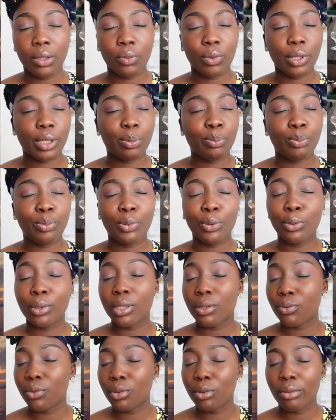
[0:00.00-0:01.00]
it was
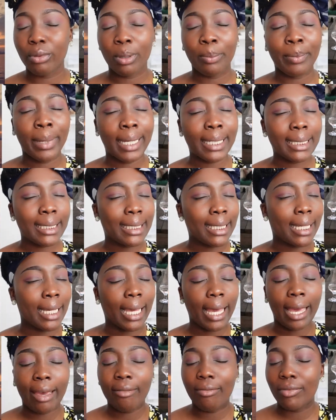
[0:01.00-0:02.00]
beautiful
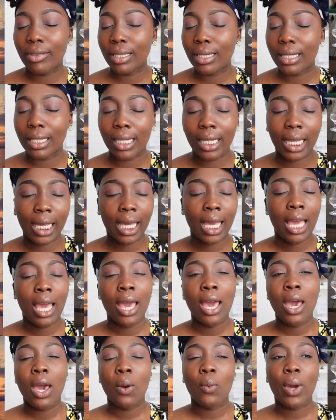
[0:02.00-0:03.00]
romantic everything
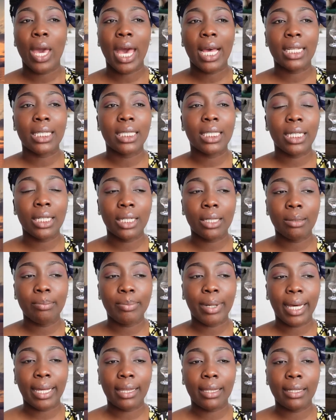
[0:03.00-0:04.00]
we had dinner
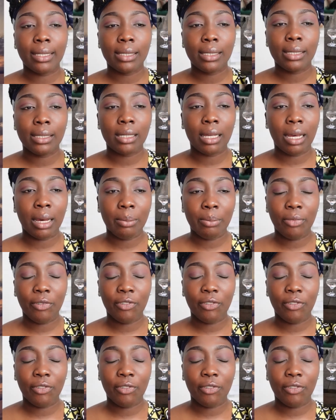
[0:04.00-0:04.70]
by this um,